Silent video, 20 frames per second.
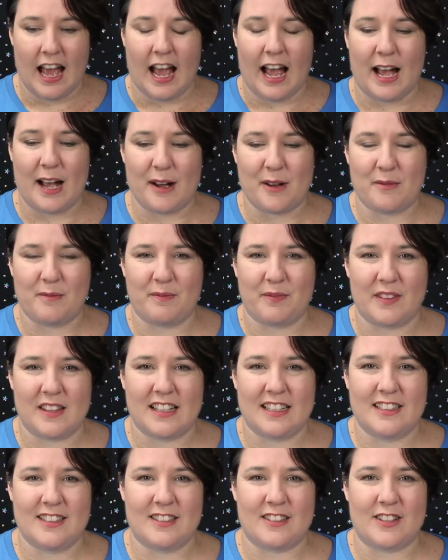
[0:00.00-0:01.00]

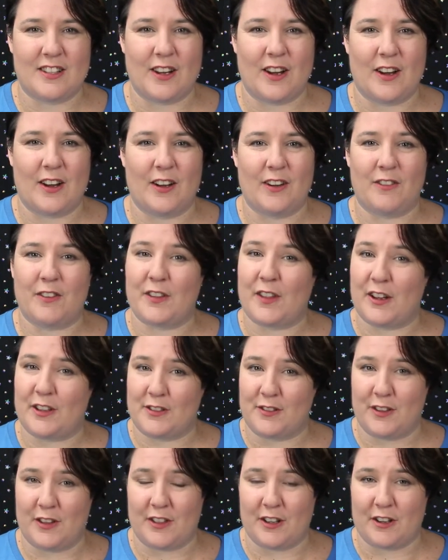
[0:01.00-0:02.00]
And so for those
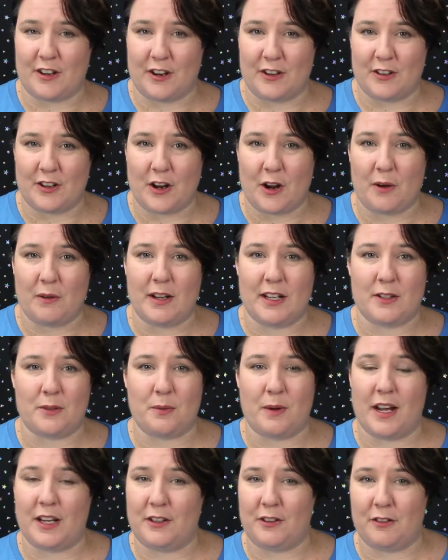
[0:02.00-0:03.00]
of you that don't know, it's
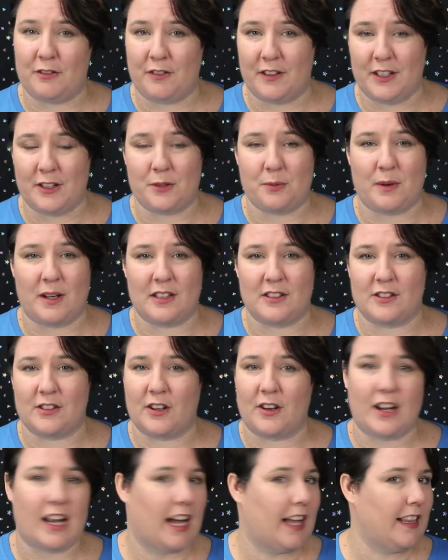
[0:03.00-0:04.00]
where you finish one
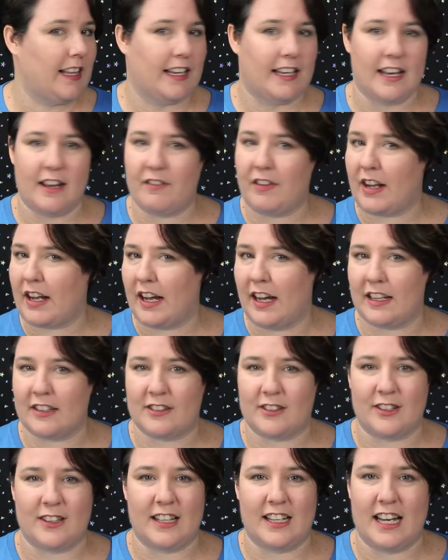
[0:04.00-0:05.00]
sock and then never
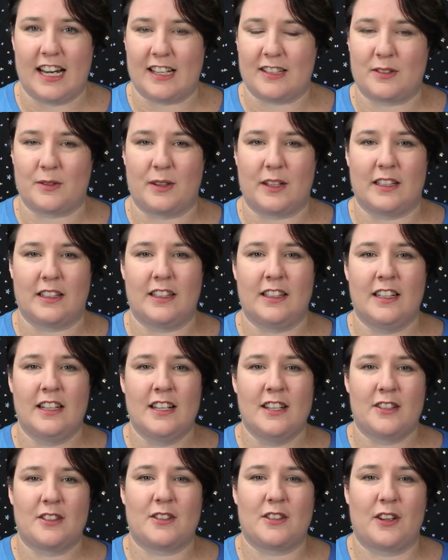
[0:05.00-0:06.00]
cast on the next one.
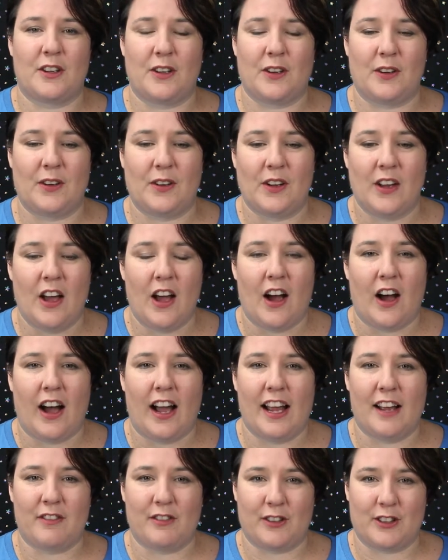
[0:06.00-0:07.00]
So I
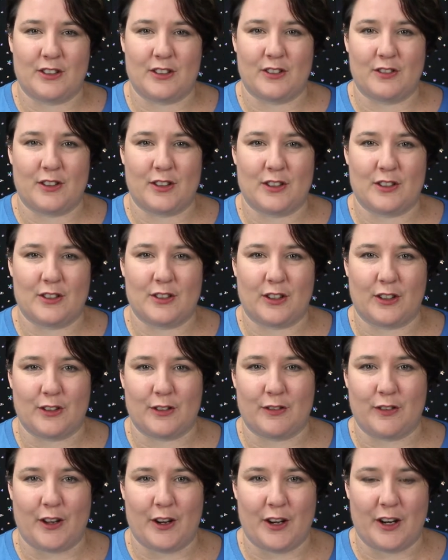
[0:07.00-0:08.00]
have lots of odd socks
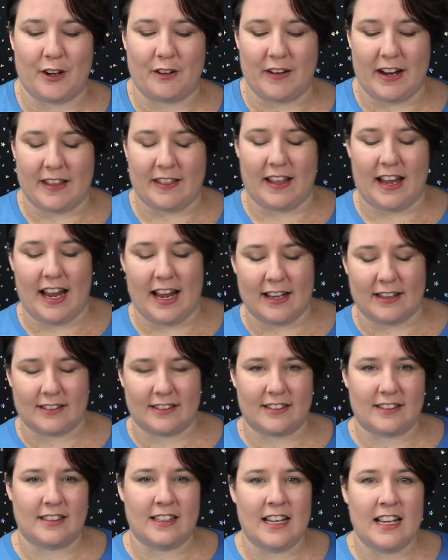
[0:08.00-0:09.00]
floating around the
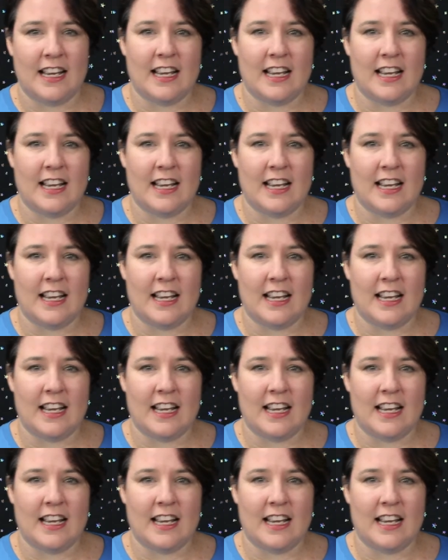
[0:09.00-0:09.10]
house.